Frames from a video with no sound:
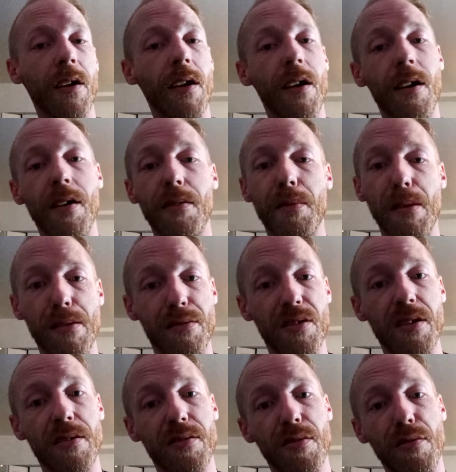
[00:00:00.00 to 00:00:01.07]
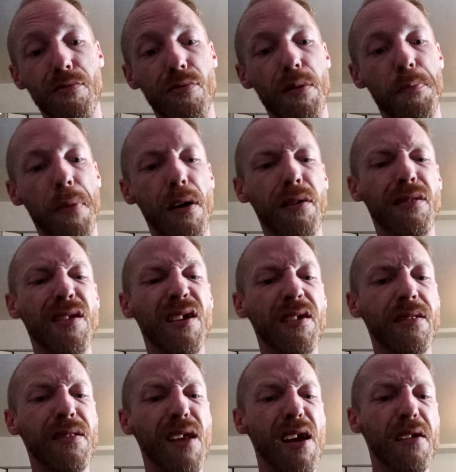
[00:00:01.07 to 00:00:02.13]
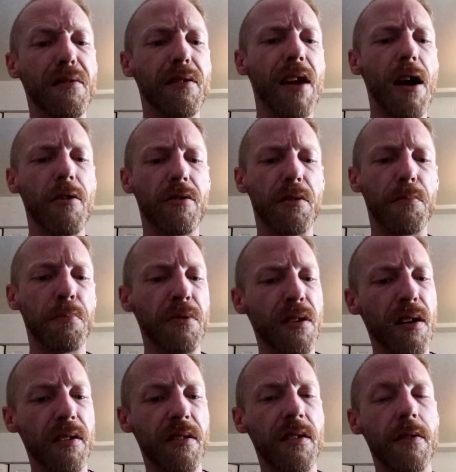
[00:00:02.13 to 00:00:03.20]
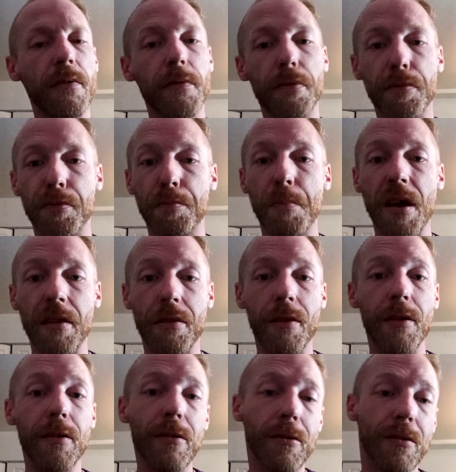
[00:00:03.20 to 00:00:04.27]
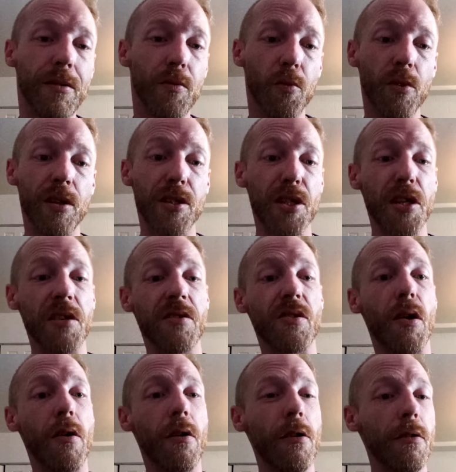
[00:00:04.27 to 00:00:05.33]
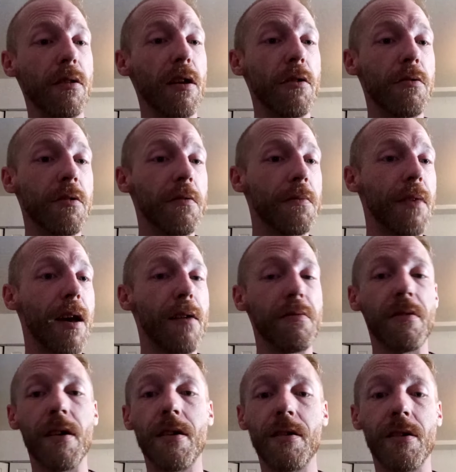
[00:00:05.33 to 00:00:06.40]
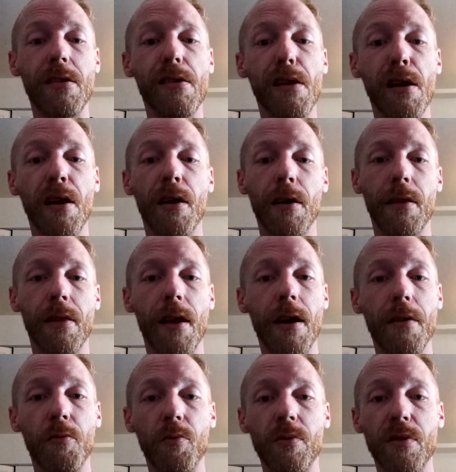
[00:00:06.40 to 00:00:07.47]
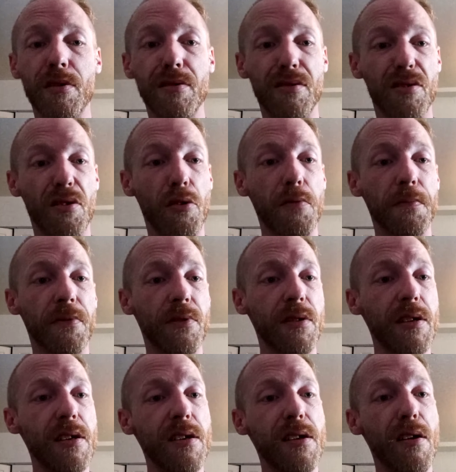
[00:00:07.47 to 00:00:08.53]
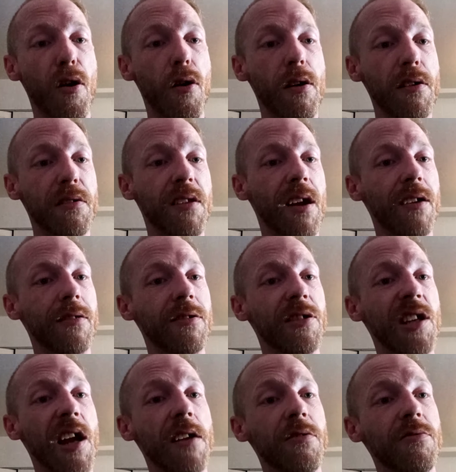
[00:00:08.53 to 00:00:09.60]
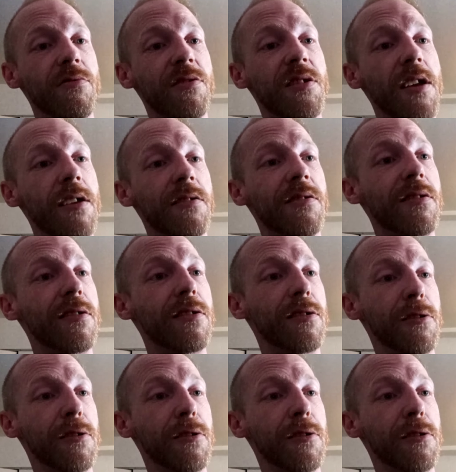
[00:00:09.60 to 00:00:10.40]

And this is a repugnant and counterproductive method, which is all out of that letter that was hopefully on Tyler Shandro's desk.